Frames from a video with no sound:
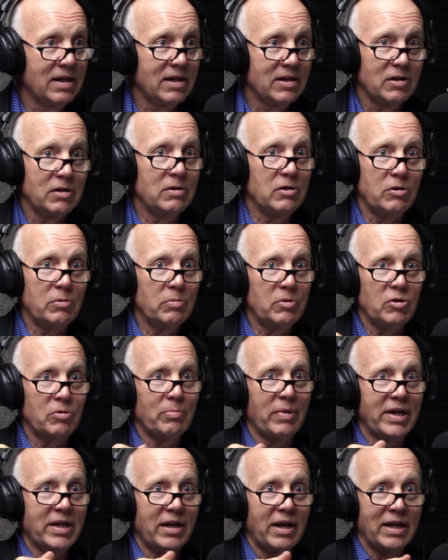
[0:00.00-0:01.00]
You
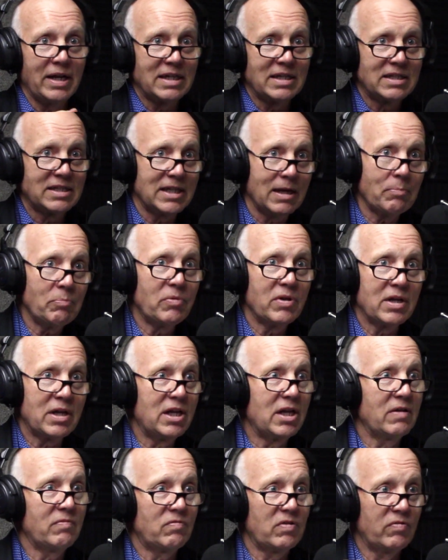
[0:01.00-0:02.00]
may not accept the
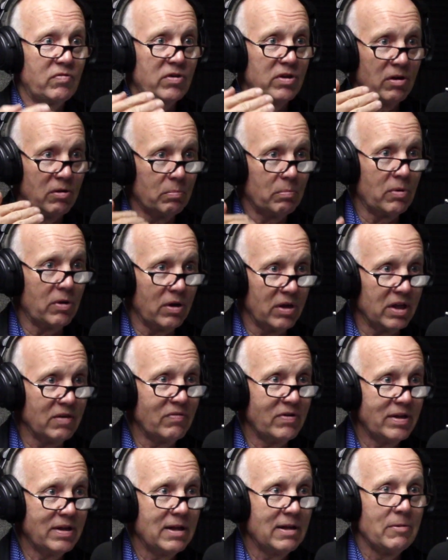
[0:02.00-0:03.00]
gift if you don't believe
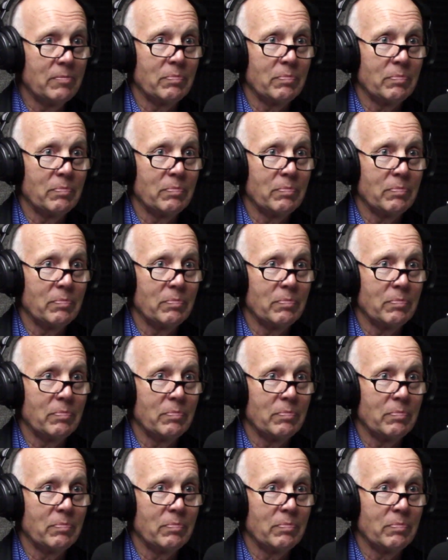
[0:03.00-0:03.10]
it,